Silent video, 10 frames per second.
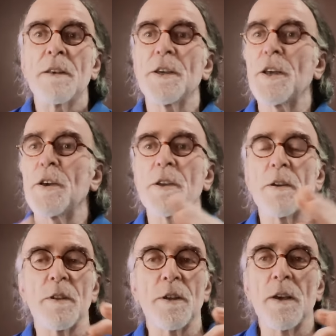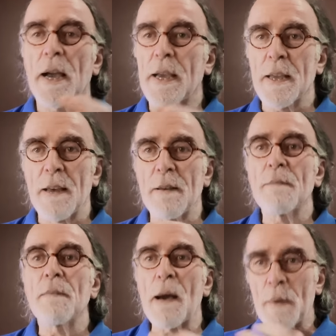You know, I can.
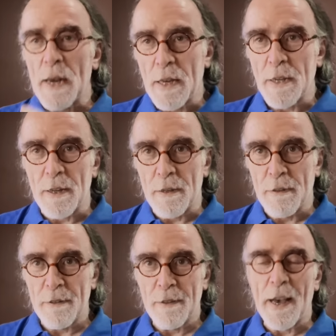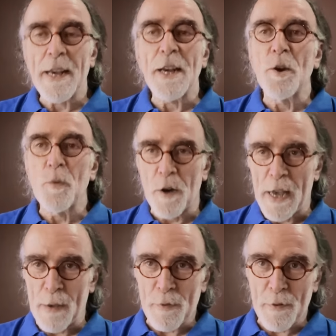I'm a Londoner. I know what
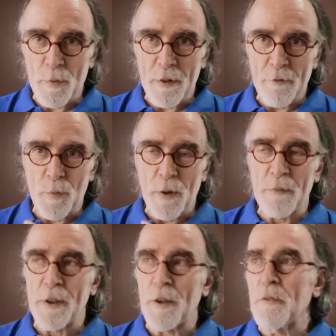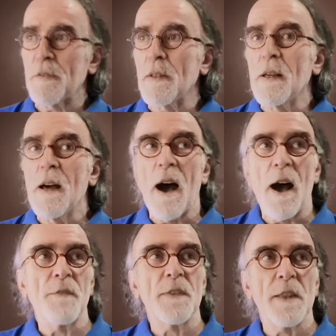happens. You know,
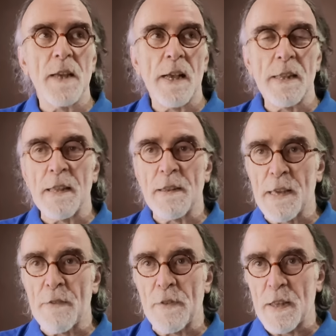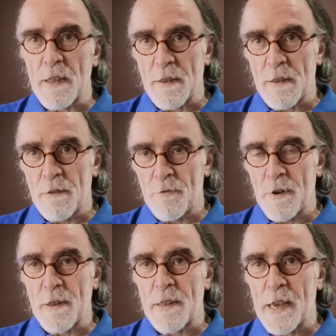after the 1970s
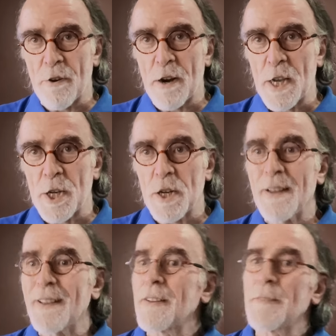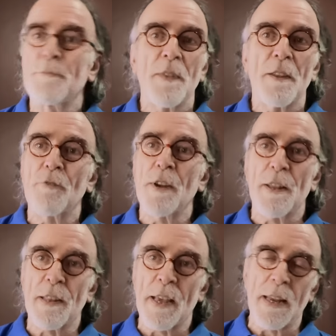real estate crash, real
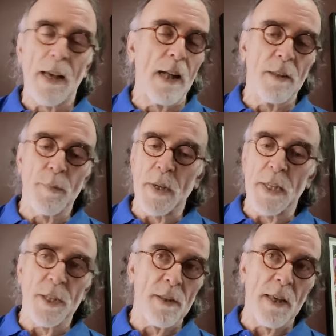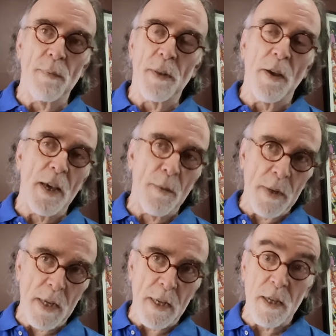estate ultimately just keeps going up
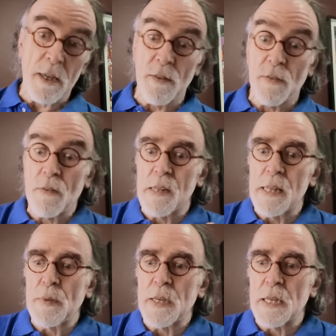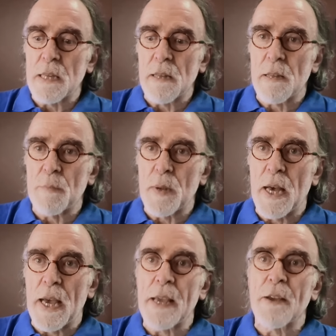in London because there's limited
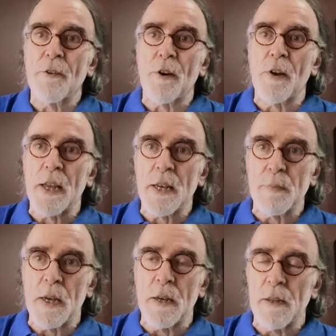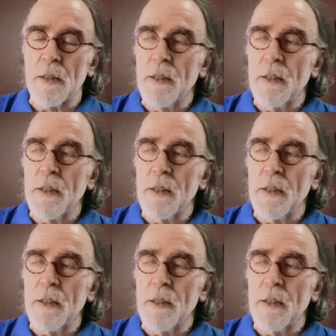supply, growing demand.